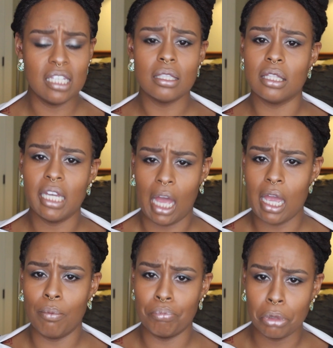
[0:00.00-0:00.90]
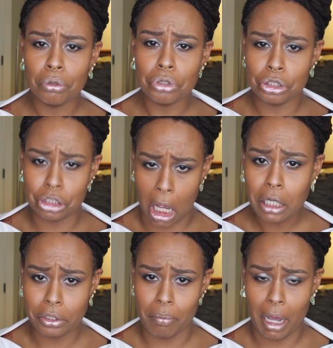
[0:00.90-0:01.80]
I think the thing I am most
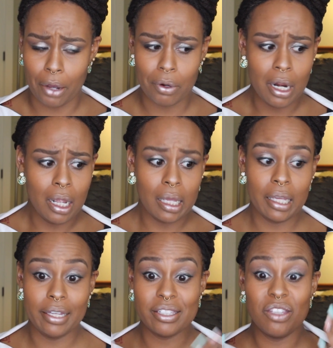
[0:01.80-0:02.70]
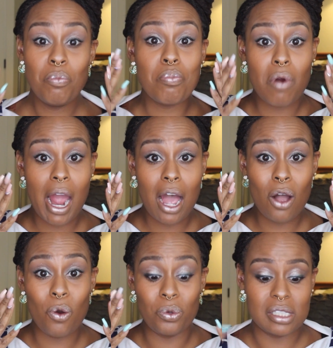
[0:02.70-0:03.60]
shocked about is the
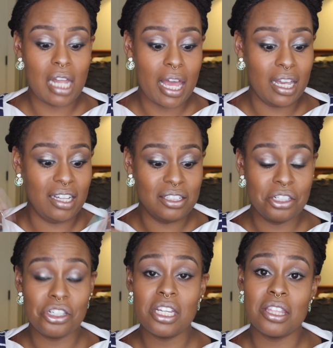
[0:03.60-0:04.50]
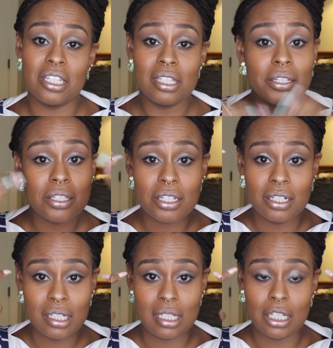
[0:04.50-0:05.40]
brows. Like, legit, this is
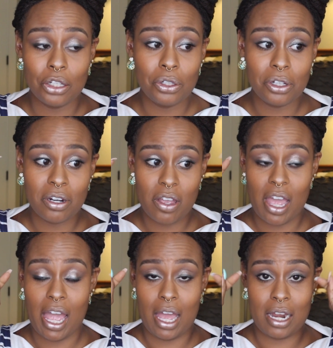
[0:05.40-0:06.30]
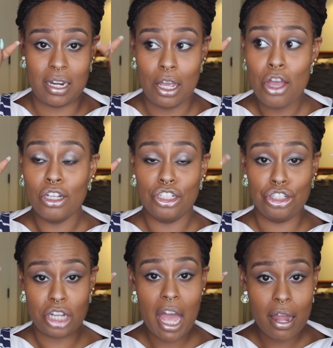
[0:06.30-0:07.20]
concealer and
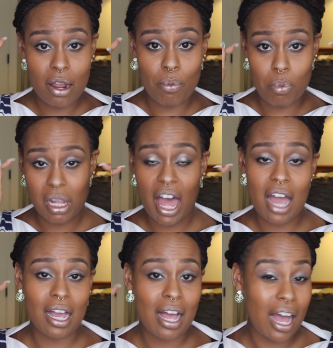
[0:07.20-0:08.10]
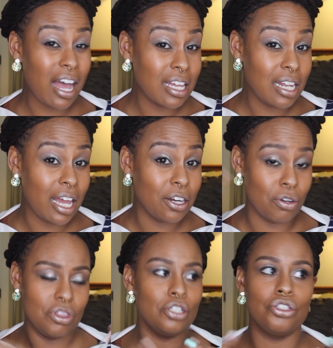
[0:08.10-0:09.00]
jet black
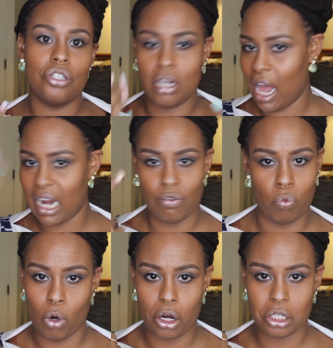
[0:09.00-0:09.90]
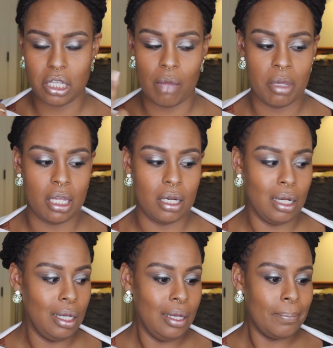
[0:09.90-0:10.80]
eyeliner. This should not have worked. I mean,